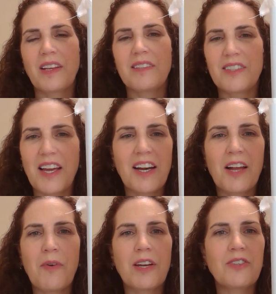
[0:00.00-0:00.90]
decided I
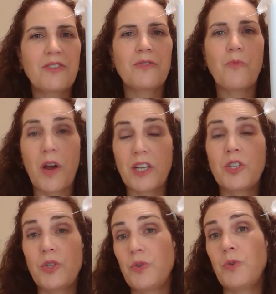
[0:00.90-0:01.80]
wanted
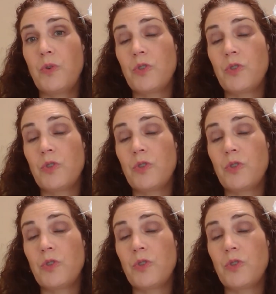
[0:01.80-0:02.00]
to